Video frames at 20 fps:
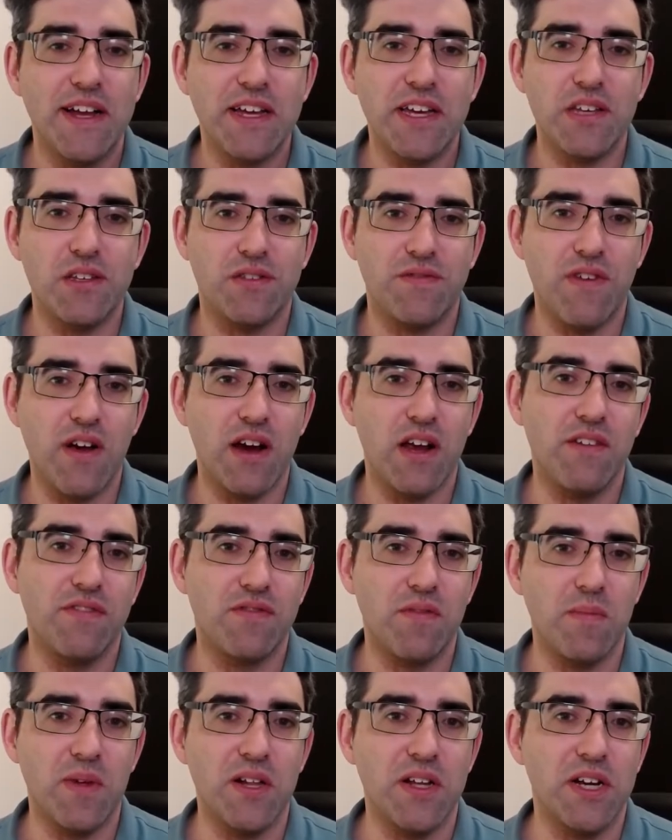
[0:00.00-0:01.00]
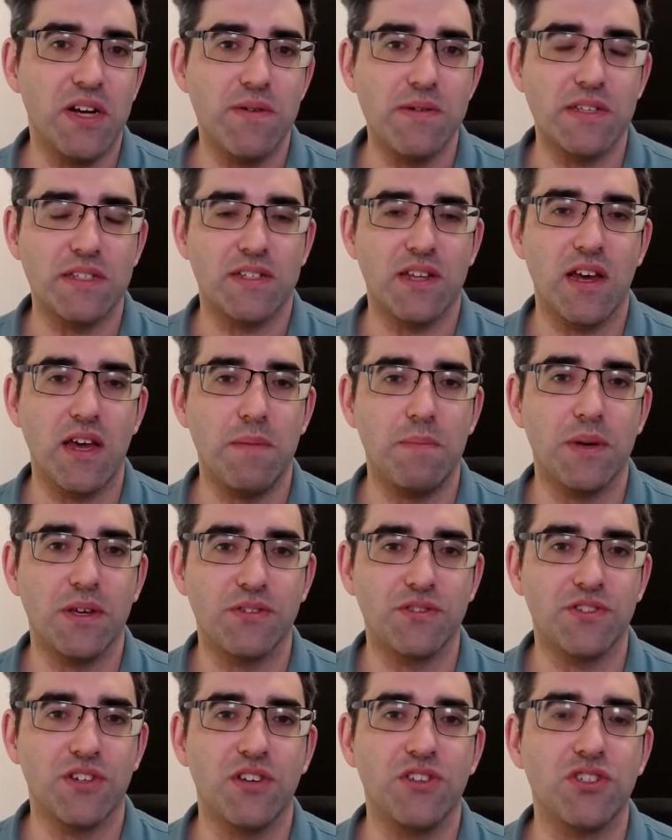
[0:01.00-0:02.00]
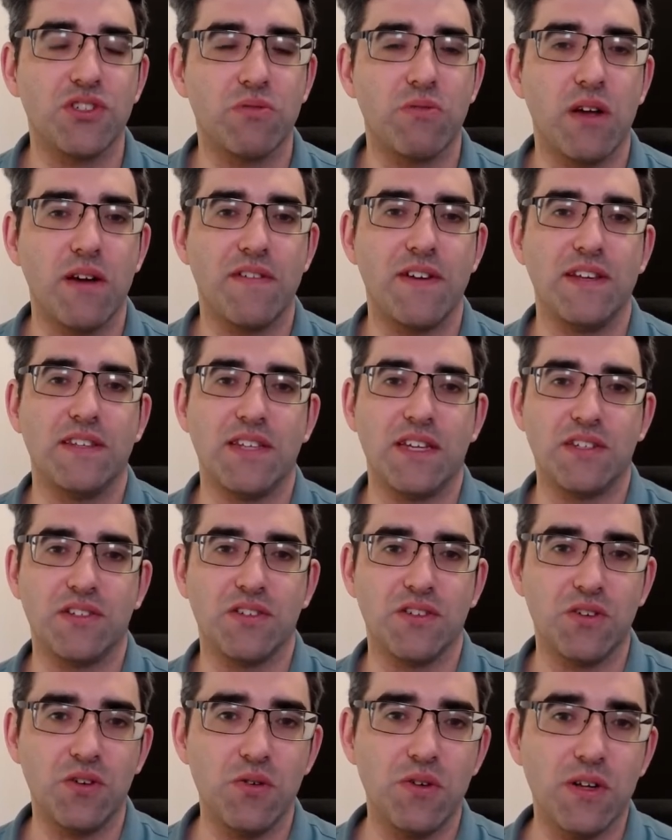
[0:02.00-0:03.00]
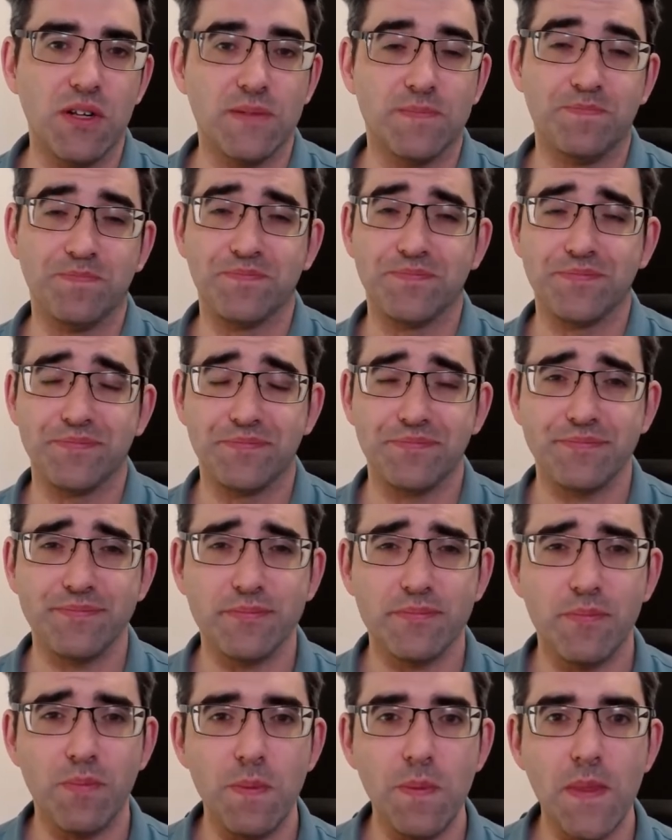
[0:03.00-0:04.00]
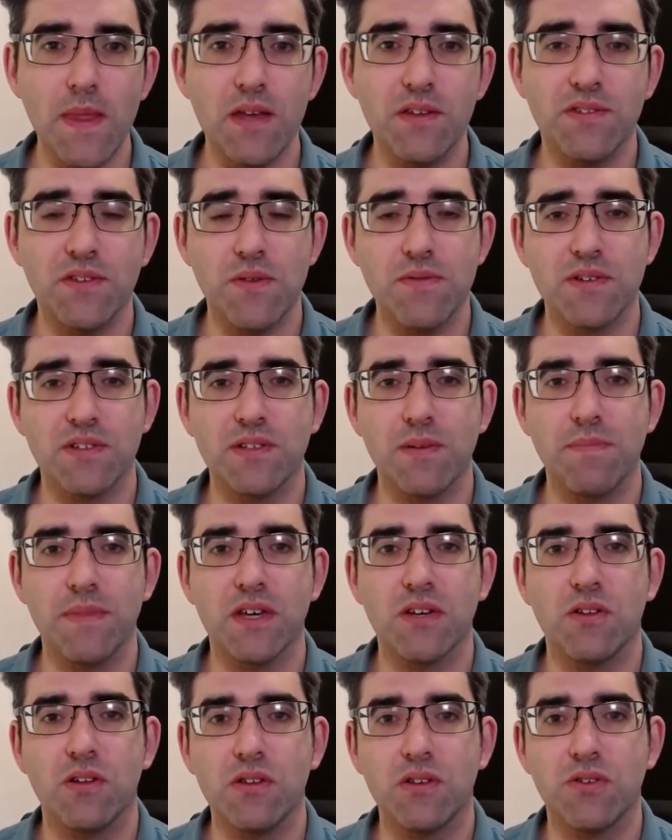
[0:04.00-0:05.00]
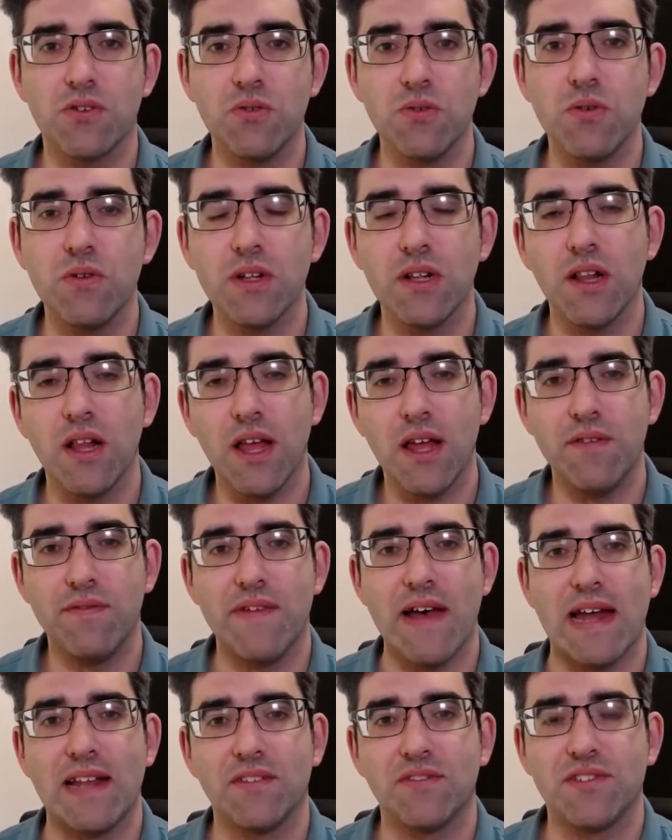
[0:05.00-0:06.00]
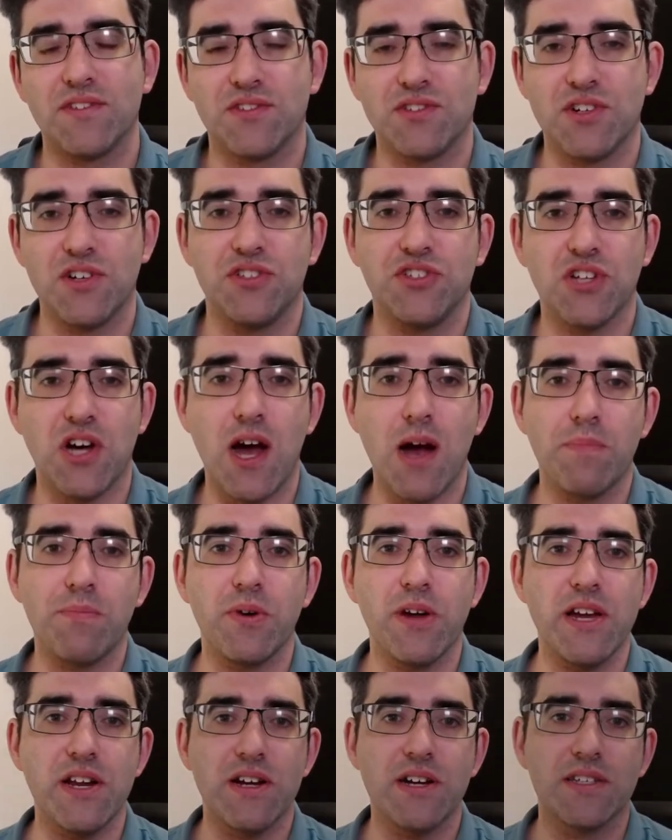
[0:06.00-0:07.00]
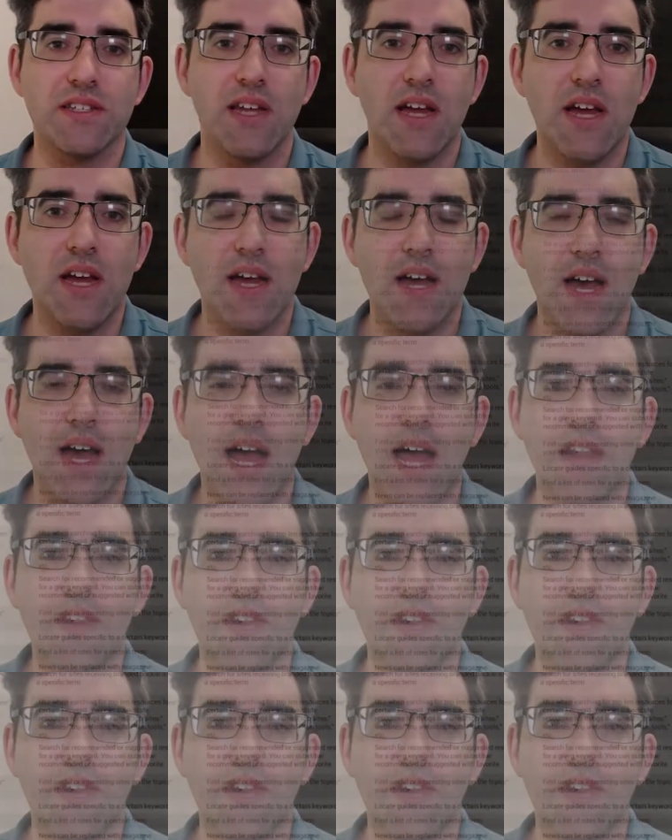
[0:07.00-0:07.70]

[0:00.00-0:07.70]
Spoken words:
is very familiar with typing search queries into Google. So there's something called Google Advanced Search Operators, and